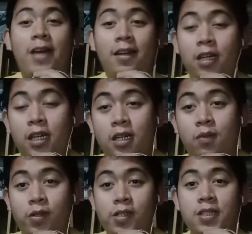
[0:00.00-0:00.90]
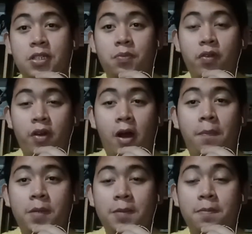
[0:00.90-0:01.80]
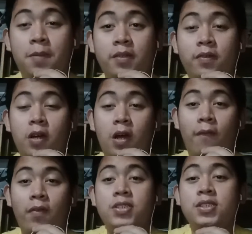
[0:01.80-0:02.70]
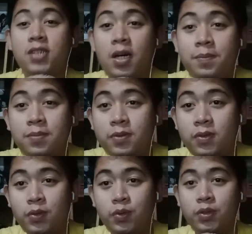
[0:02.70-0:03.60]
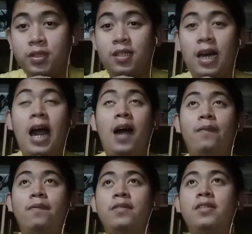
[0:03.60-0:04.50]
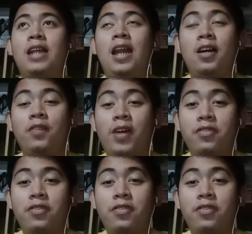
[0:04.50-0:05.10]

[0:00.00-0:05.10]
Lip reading: for some who still have the lack of understanding what is chemotherapy,